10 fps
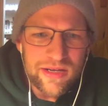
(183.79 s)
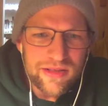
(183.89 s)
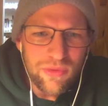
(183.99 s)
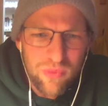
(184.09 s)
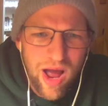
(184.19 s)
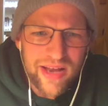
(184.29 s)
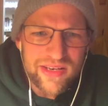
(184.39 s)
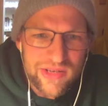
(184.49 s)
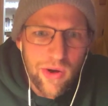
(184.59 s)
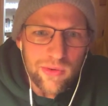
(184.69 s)
rotten
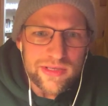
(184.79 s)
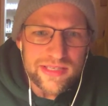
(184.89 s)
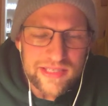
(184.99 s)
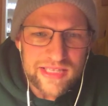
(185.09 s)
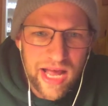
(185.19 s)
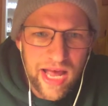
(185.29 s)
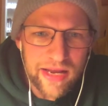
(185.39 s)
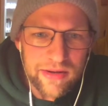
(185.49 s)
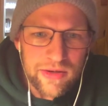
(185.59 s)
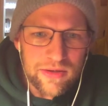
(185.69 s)
yolks
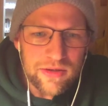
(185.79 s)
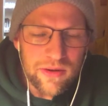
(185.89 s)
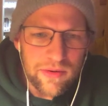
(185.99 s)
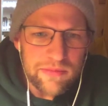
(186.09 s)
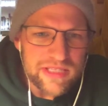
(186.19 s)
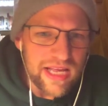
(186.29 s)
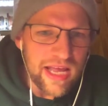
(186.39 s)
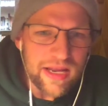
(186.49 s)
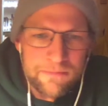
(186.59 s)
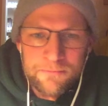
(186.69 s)
inside, you know what I'm
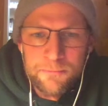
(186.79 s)
saying?